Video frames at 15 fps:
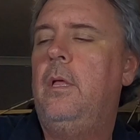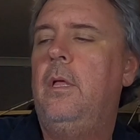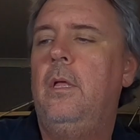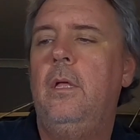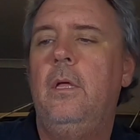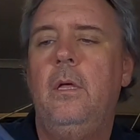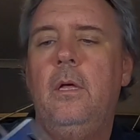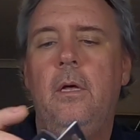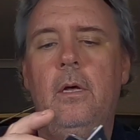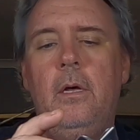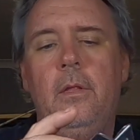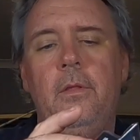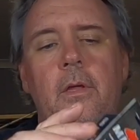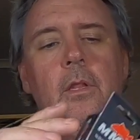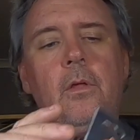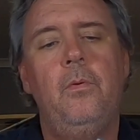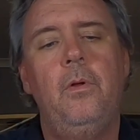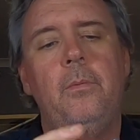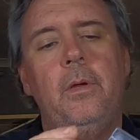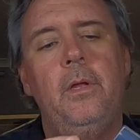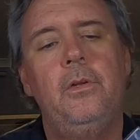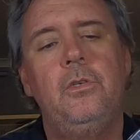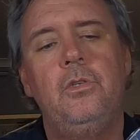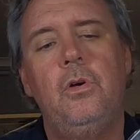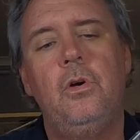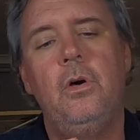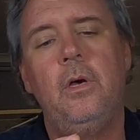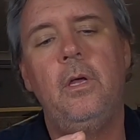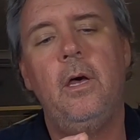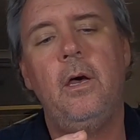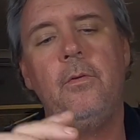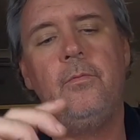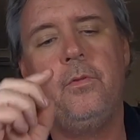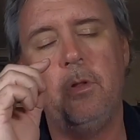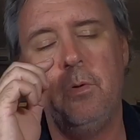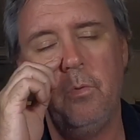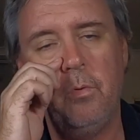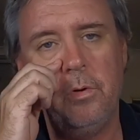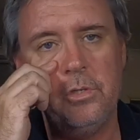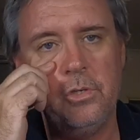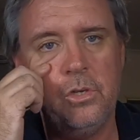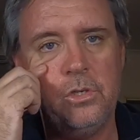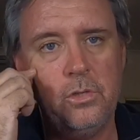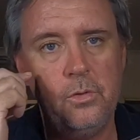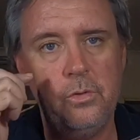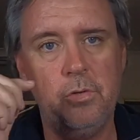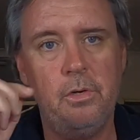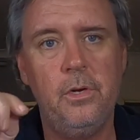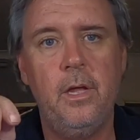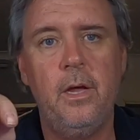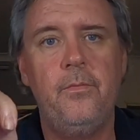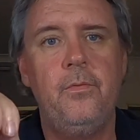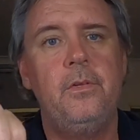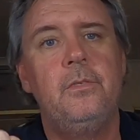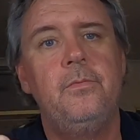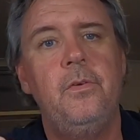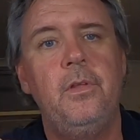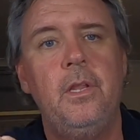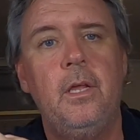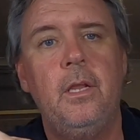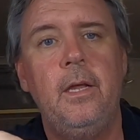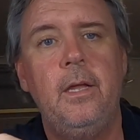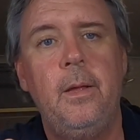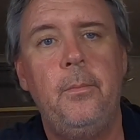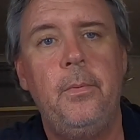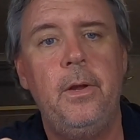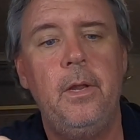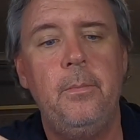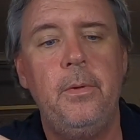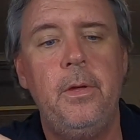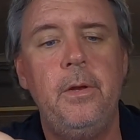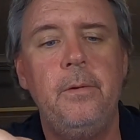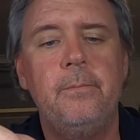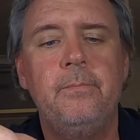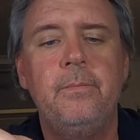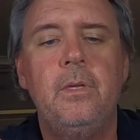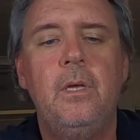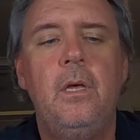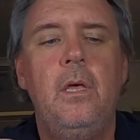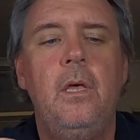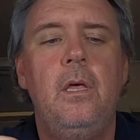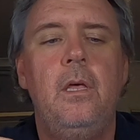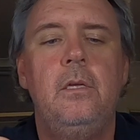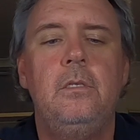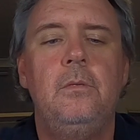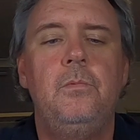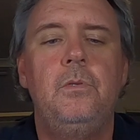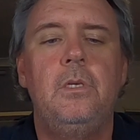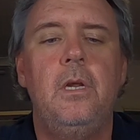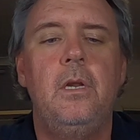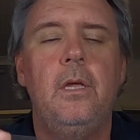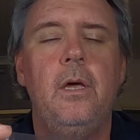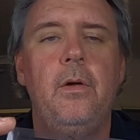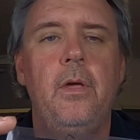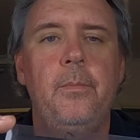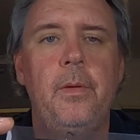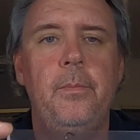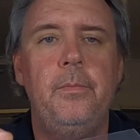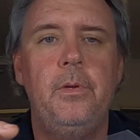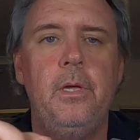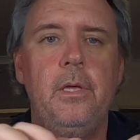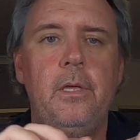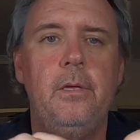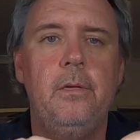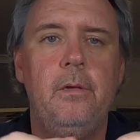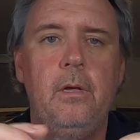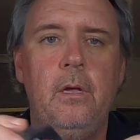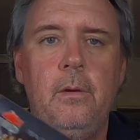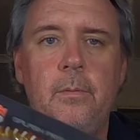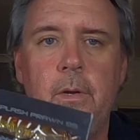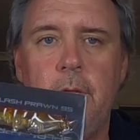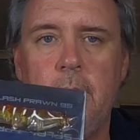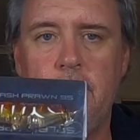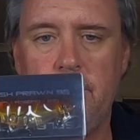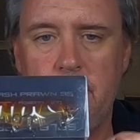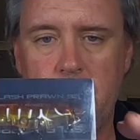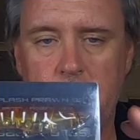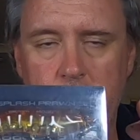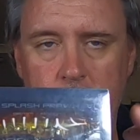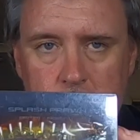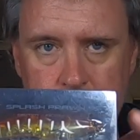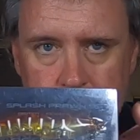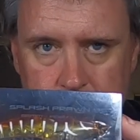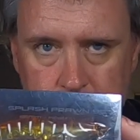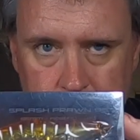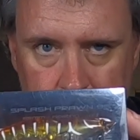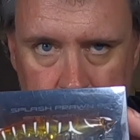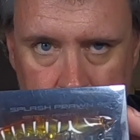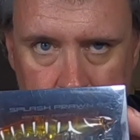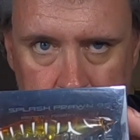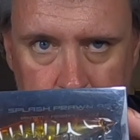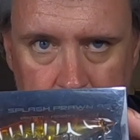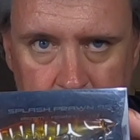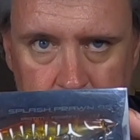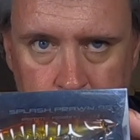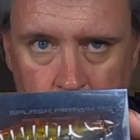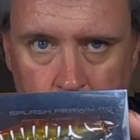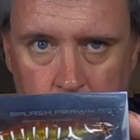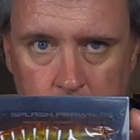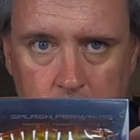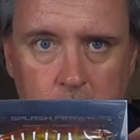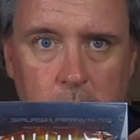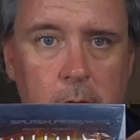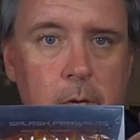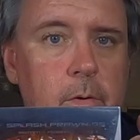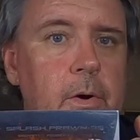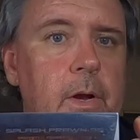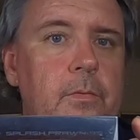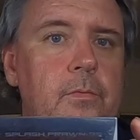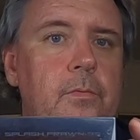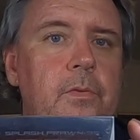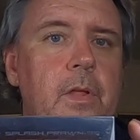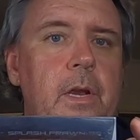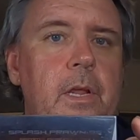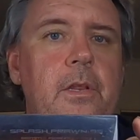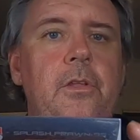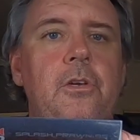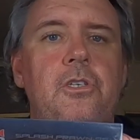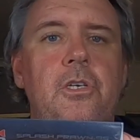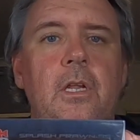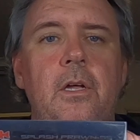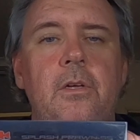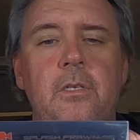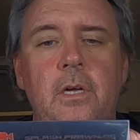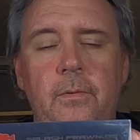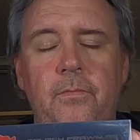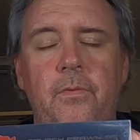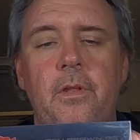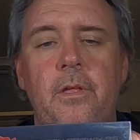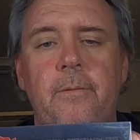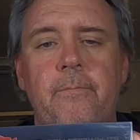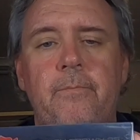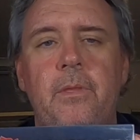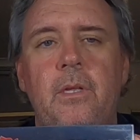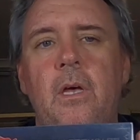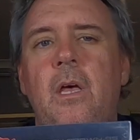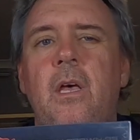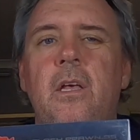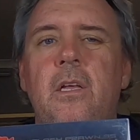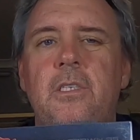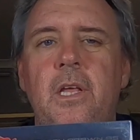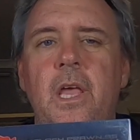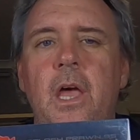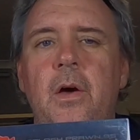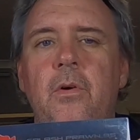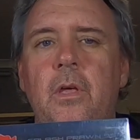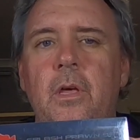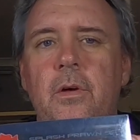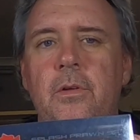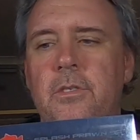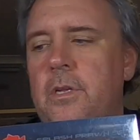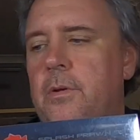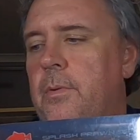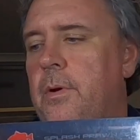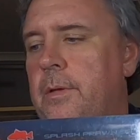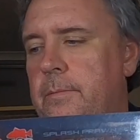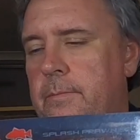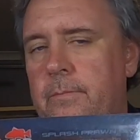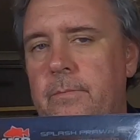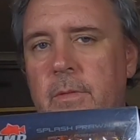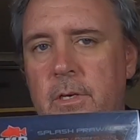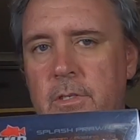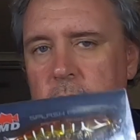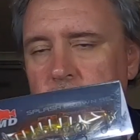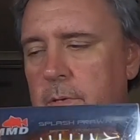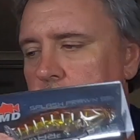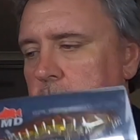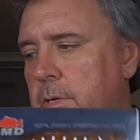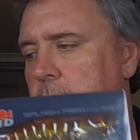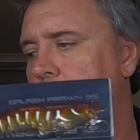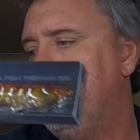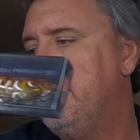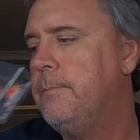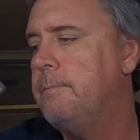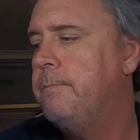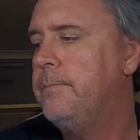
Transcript: And the other one I'm going to try, hopefully the water's not too dirty, hopefully it's fairly clean up around the pin, is I'm just going to go MMD. I'm going to give this the splash prawn a crack for flathead in the shallows, hopefully. See how it goes anyway. That should be interesting.